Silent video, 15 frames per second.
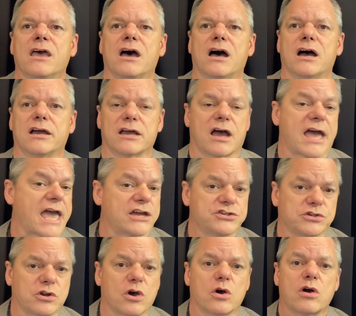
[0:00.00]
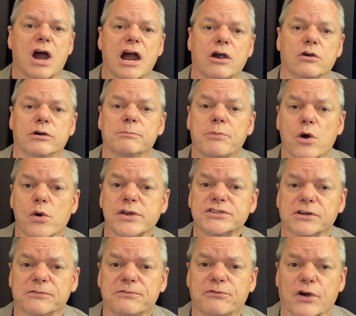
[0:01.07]
As you know, our bowings
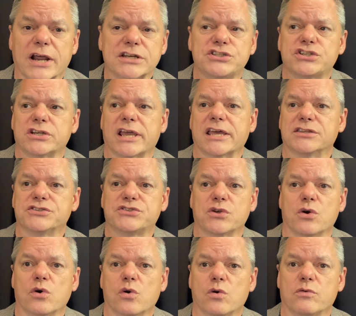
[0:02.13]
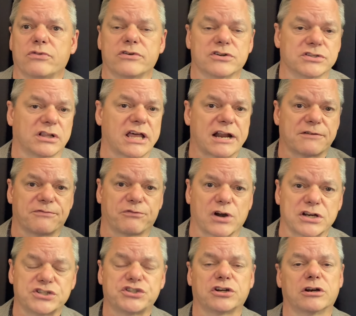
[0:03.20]
are French, and so there's a lot of
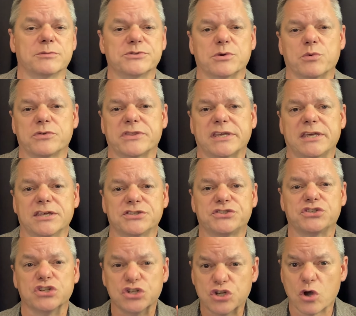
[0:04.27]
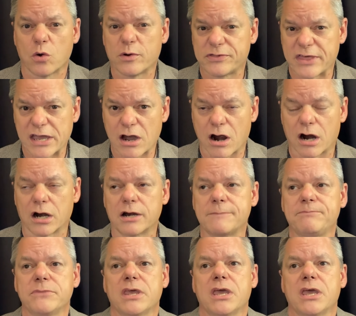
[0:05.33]
French terms. I want the kids to know what they are,